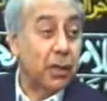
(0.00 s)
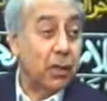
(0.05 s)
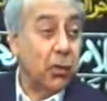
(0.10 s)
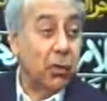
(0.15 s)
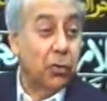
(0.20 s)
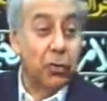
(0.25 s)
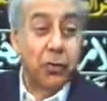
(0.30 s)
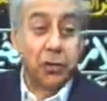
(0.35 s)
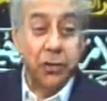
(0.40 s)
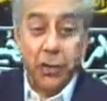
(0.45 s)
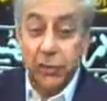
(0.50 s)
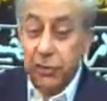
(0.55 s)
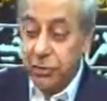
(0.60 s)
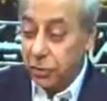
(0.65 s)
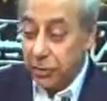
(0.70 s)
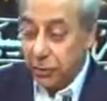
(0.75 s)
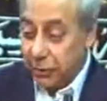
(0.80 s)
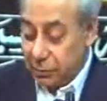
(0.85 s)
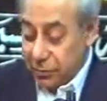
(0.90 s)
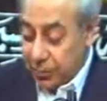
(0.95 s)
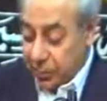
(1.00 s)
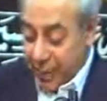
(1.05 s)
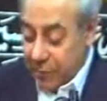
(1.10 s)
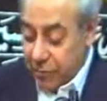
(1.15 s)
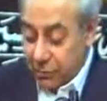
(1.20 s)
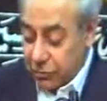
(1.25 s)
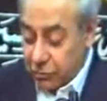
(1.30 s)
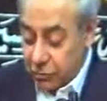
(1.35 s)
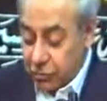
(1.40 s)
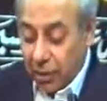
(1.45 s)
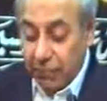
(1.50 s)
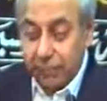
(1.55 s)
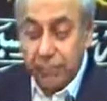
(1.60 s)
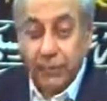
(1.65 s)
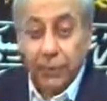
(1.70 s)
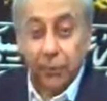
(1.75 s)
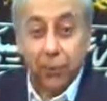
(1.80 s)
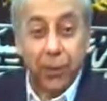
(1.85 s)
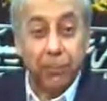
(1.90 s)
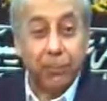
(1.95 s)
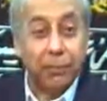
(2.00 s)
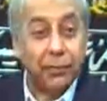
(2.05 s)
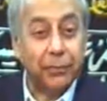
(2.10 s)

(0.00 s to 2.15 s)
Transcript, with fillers: oh retaliation, and dropped the whip.